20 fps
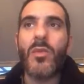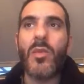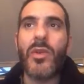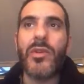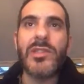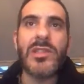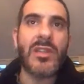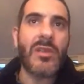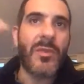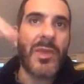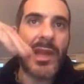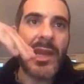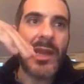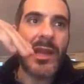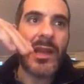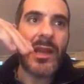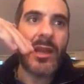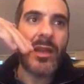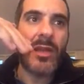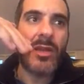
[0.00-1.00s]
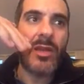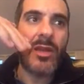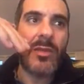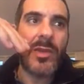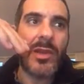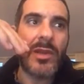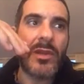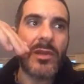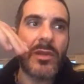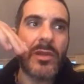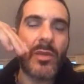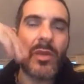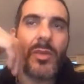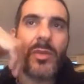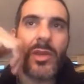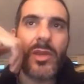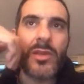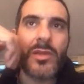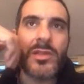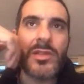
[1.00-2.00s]
Whereas at the beginning, it would have
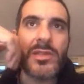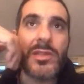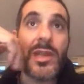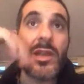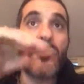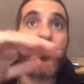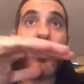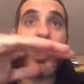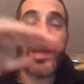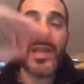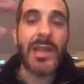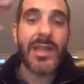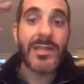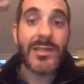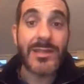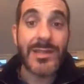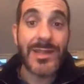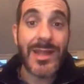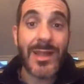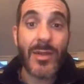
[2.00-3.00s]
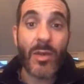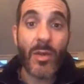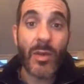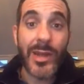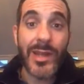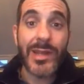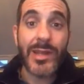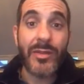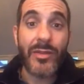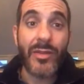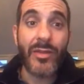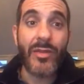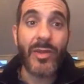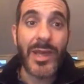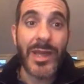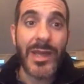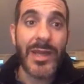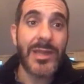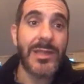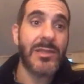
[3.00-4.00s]
been good to say, right, kids, today what we're going to do
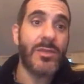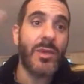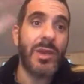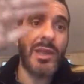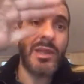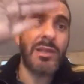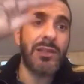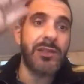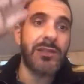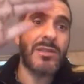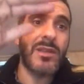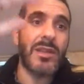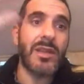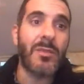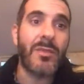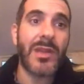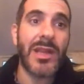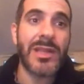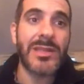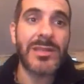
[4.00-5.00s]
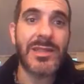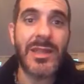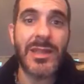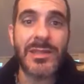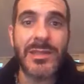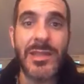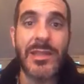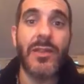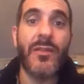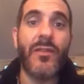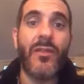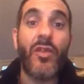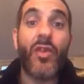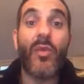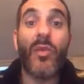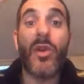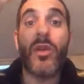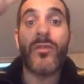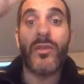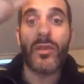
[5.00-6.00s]
is we're going to study plastics in the
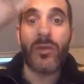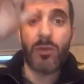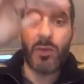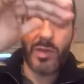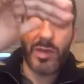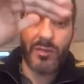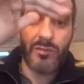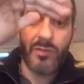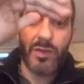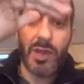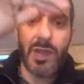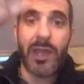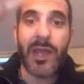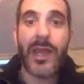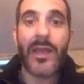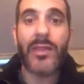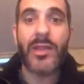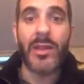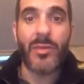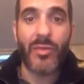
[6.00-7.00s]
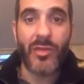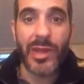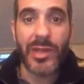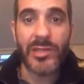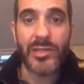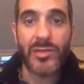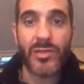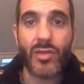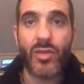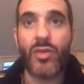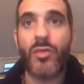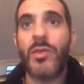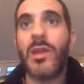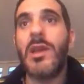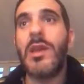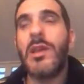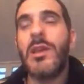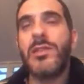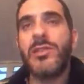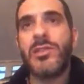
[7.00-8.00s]
form of a quick write and then a brainstorm,
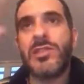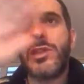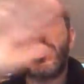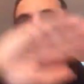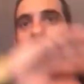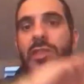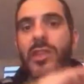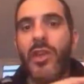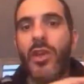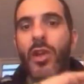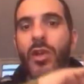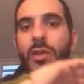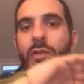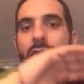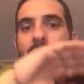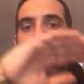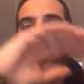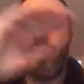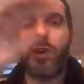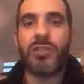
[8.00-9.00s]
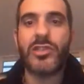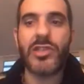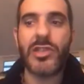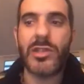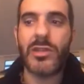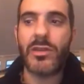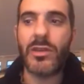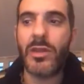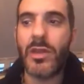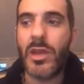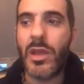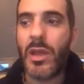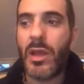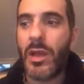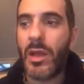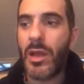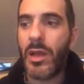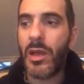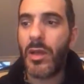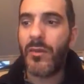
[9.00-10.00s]
just given the overarching
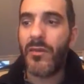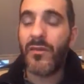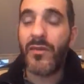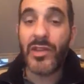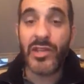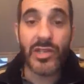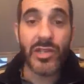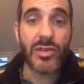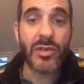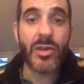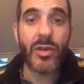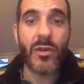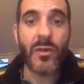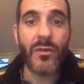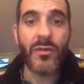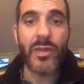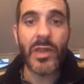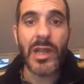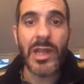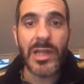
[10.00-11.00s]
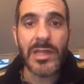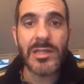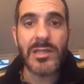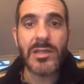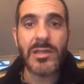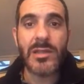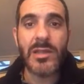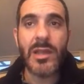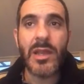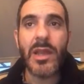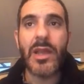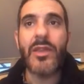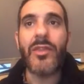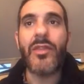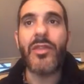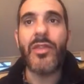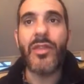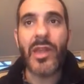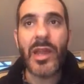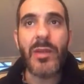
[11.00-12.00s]
vision of the lesson,
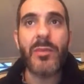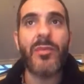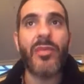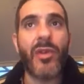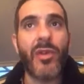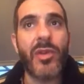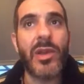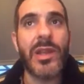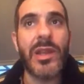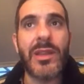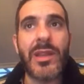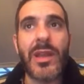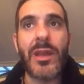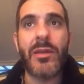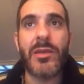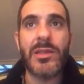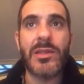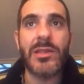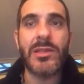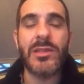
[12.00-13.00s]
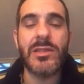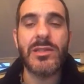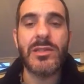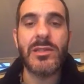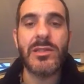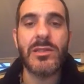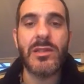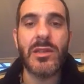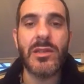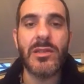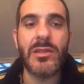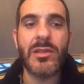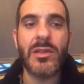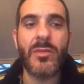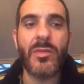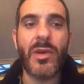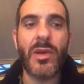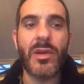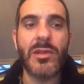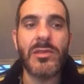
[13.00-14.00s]
then broken it down into
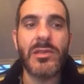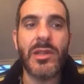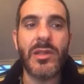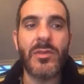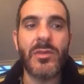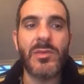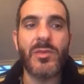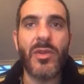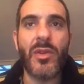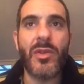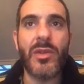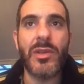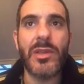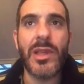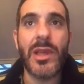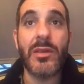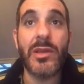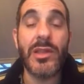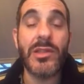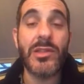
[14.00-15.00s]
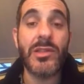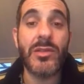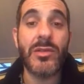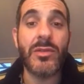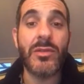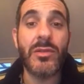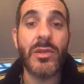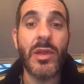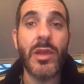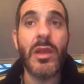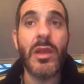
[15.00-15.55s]
the parts that it was broken down into.